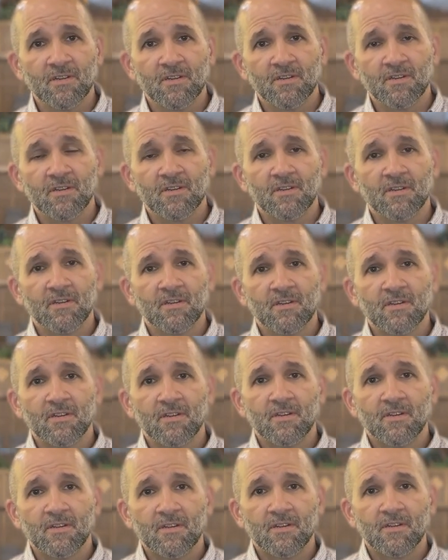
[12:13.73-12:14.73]

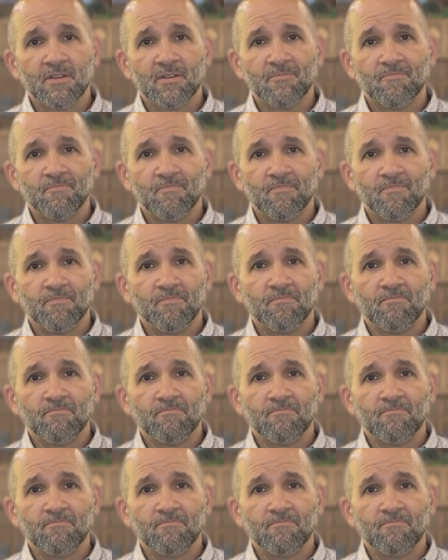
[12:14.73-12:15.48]
No one is speaking in this clip.